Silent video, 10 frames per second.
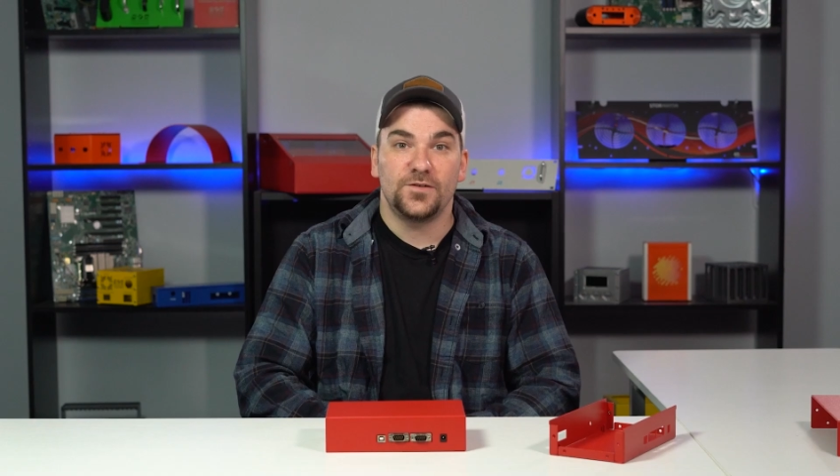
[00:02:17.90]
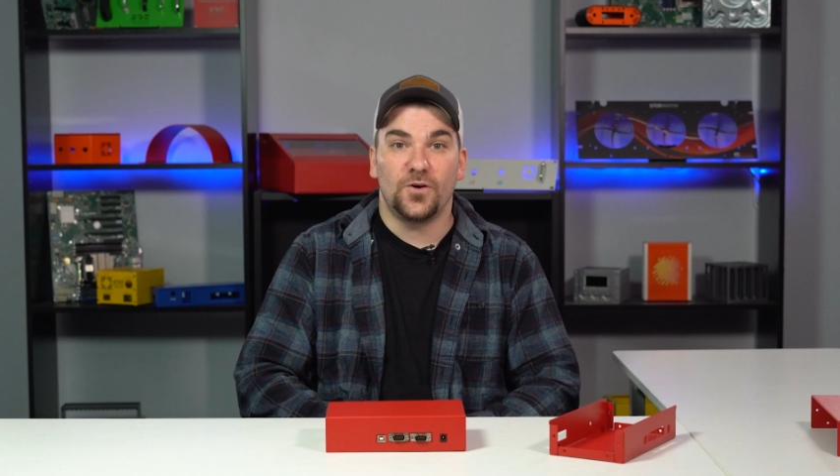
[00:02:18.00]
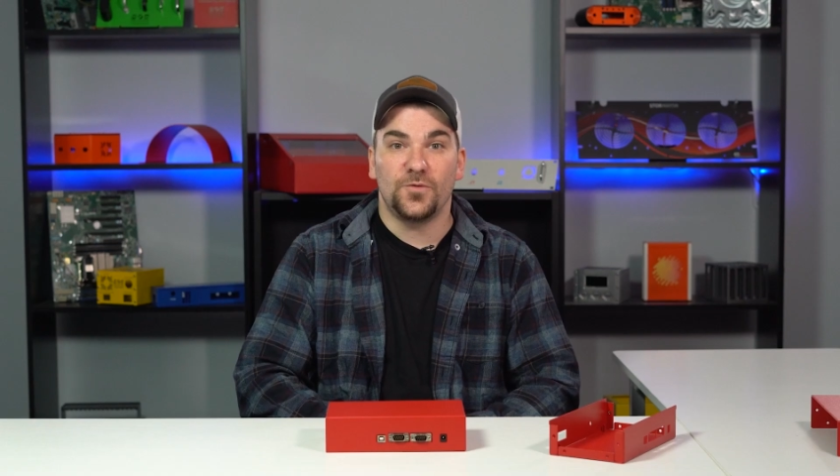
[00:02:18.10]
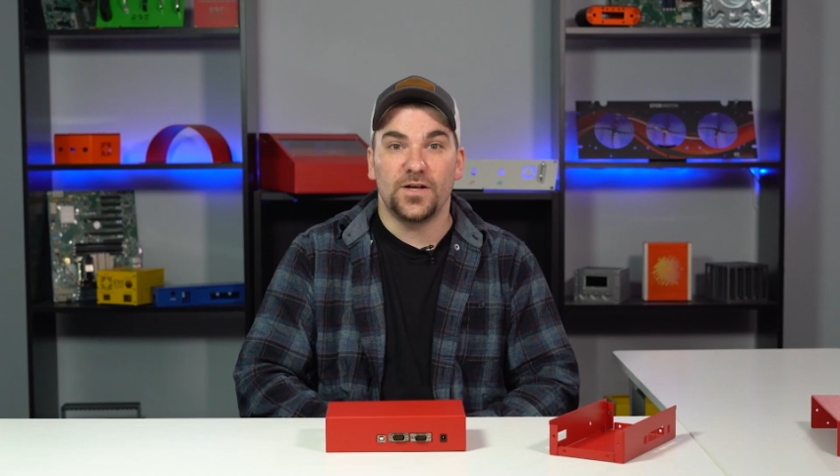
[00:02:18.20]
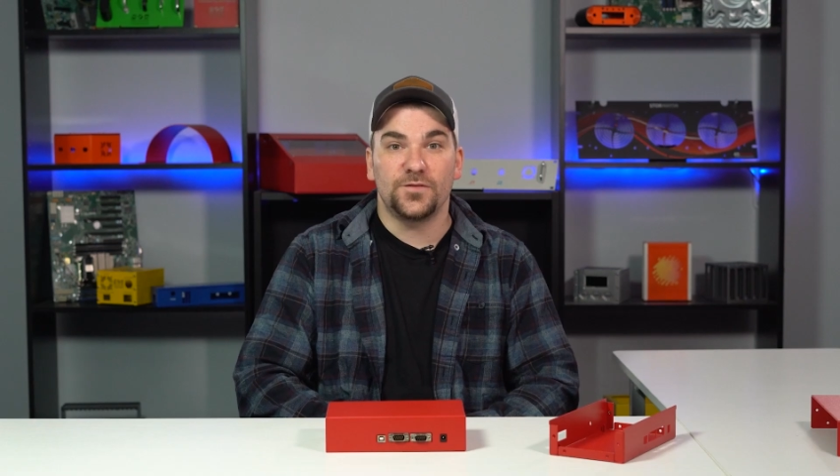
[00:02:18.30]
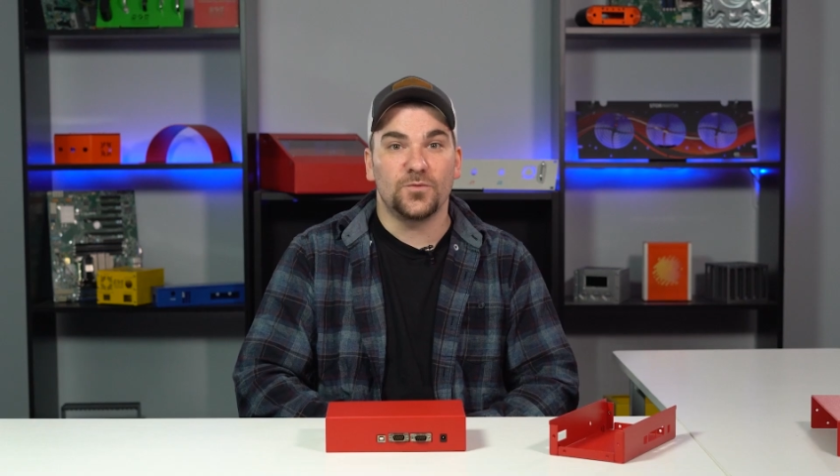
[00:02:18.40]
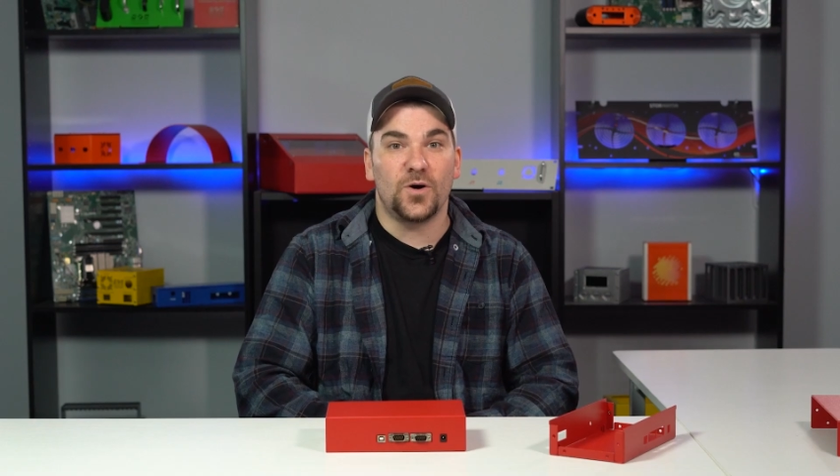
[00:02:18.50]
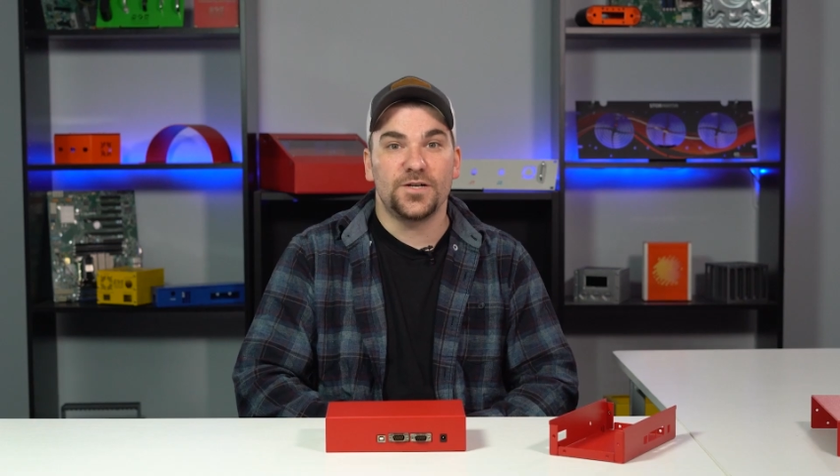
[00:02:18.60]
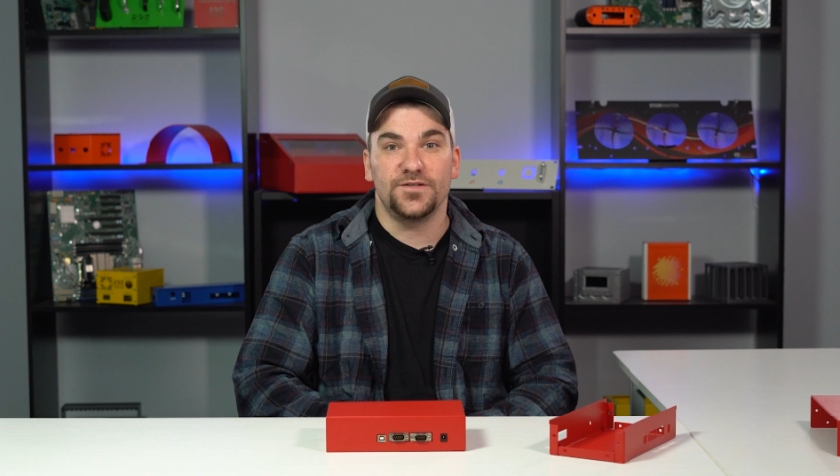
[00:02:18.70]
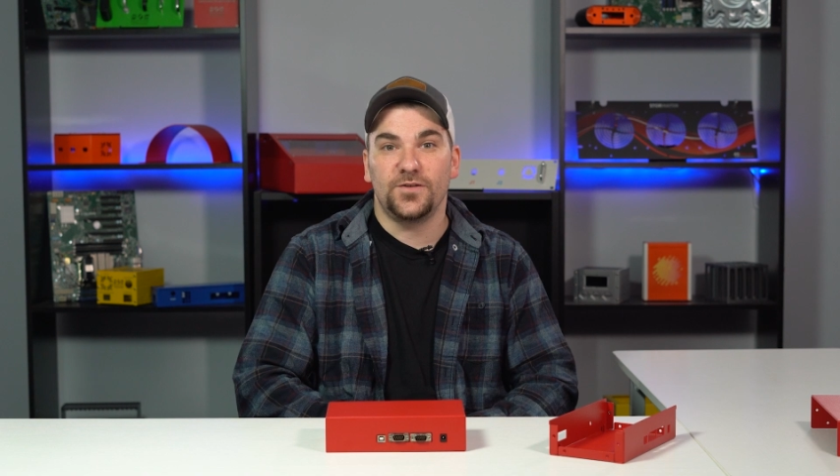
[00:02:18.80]
So thanks for
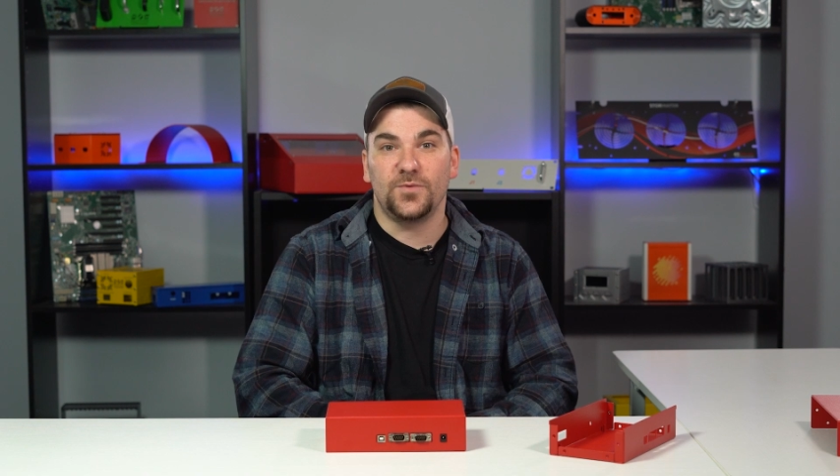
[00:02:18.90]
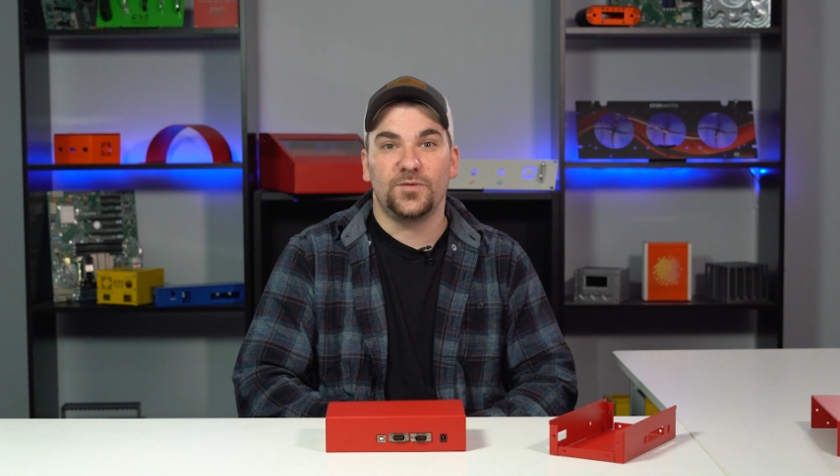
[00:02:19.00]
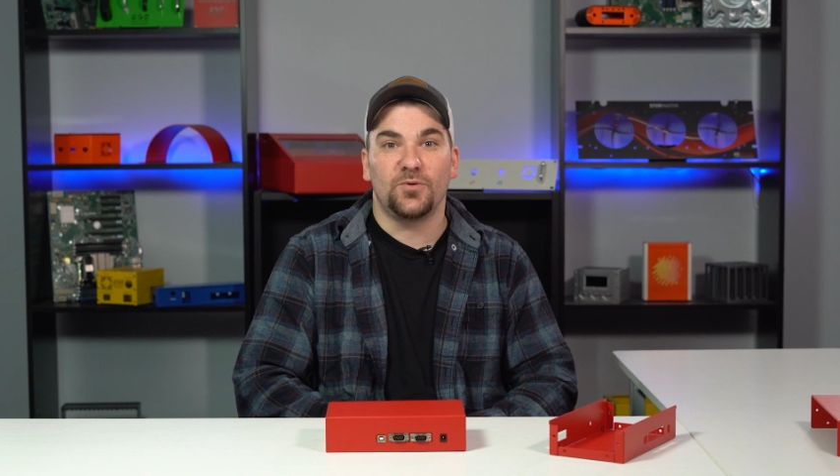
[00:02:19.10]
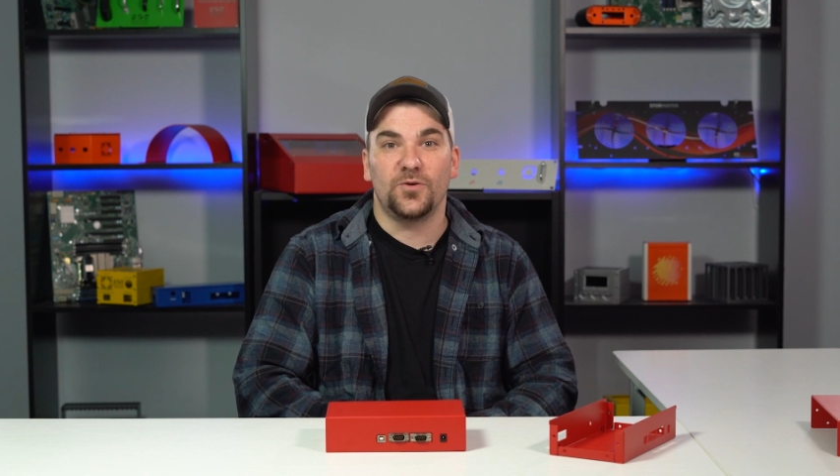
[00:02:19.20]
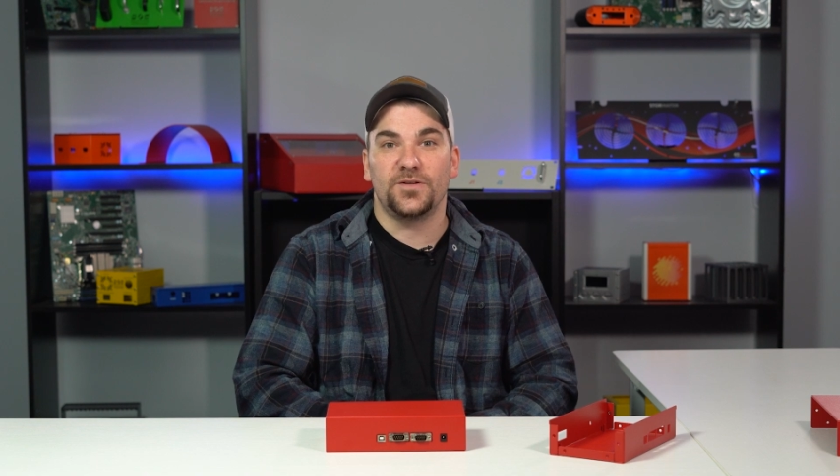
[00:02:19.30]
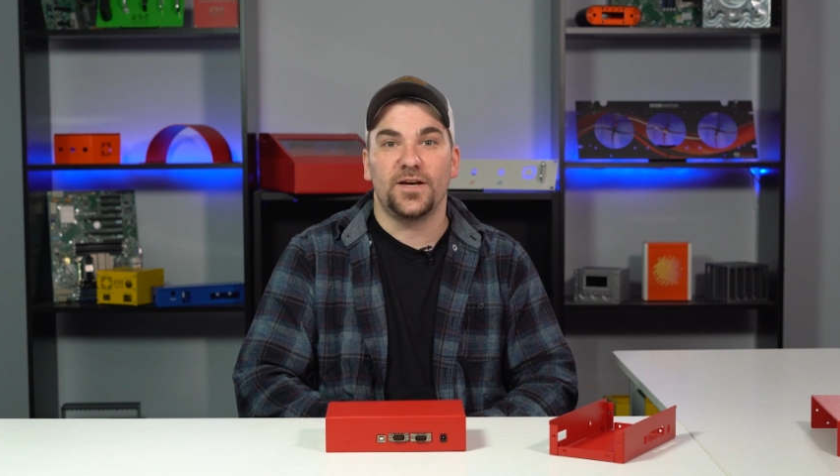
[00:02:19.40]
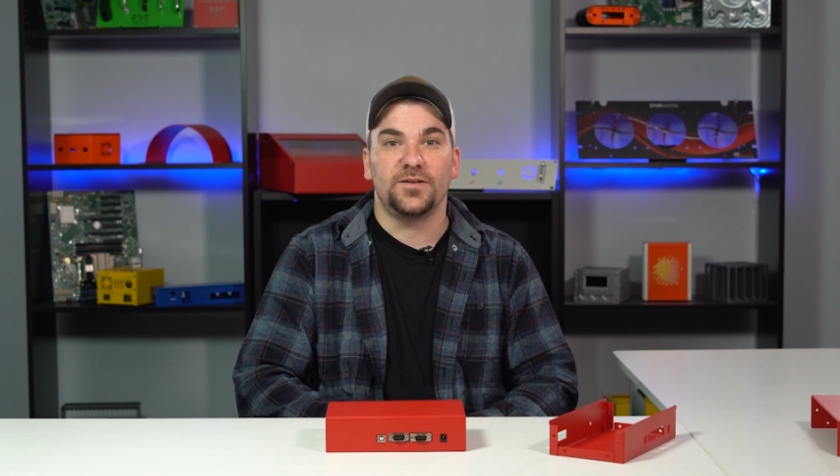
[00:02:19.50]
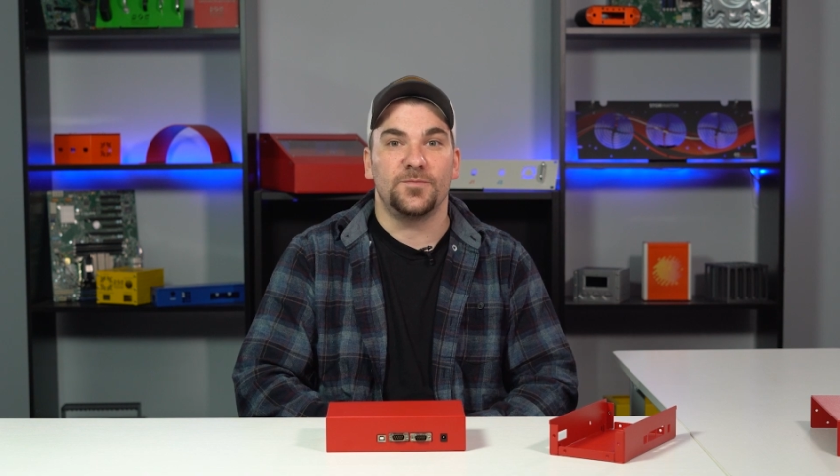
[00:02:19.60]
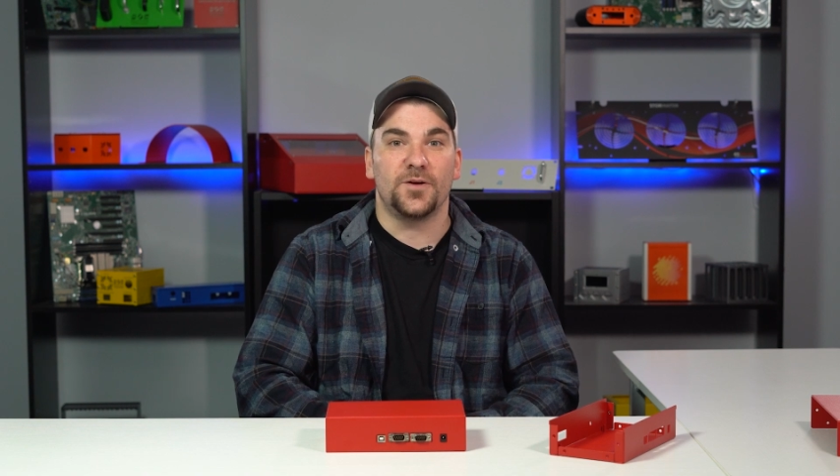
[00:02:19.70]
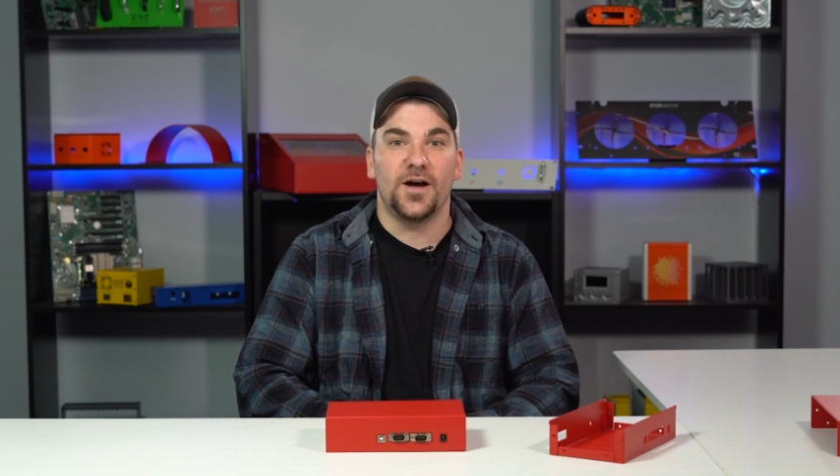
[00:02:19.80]
watching this week's Proto Tech
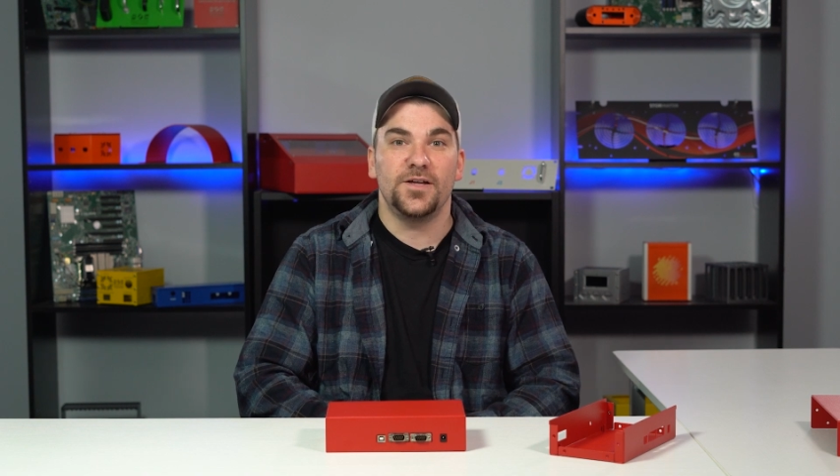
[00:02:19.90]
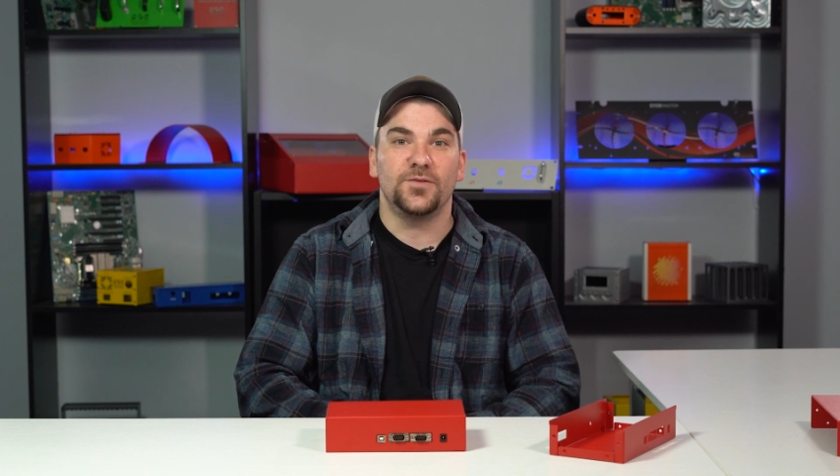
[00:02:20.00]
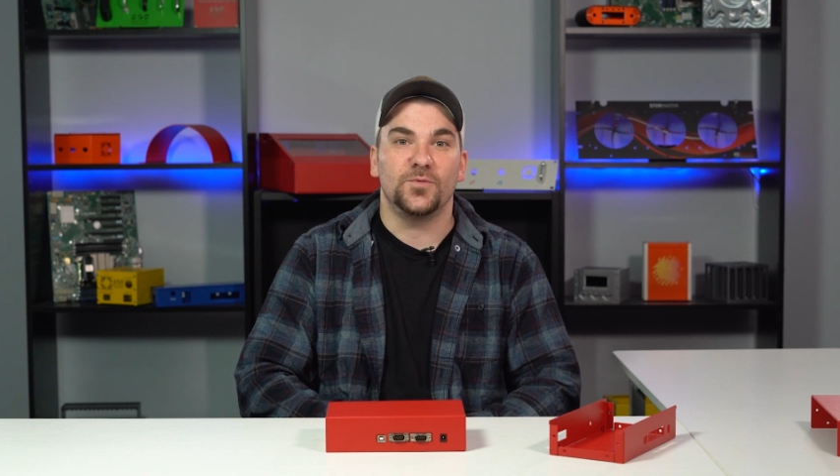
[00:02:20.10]
Tip guys,